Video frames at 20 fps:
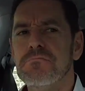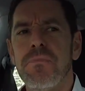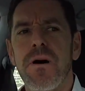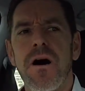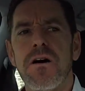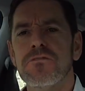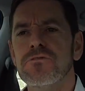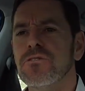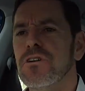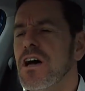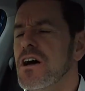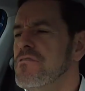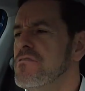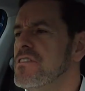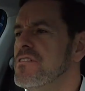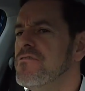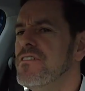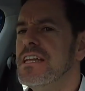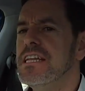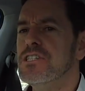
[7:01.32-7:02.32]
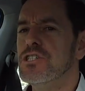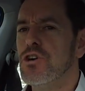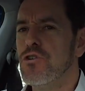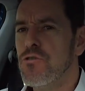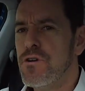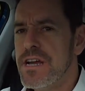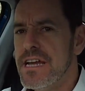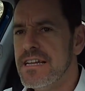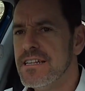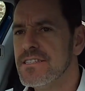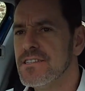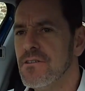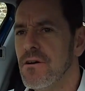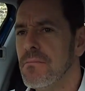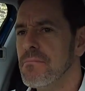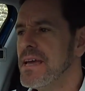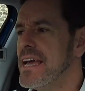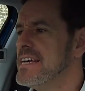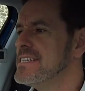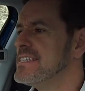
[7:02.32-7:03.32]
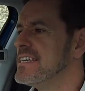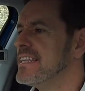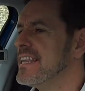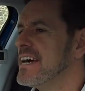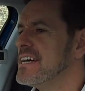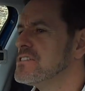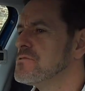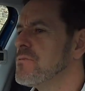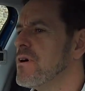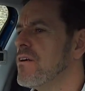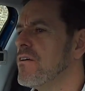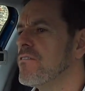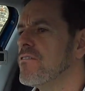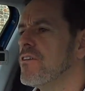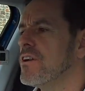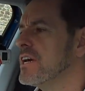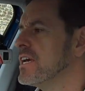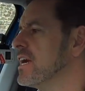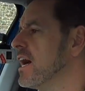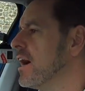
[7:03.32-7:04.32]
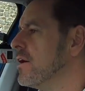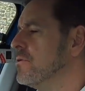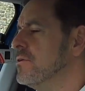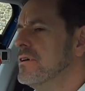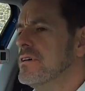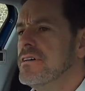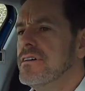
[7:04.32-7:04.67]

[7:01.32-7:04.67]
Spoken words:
parked all over the village green, so I'm guessing that's where I've got to go.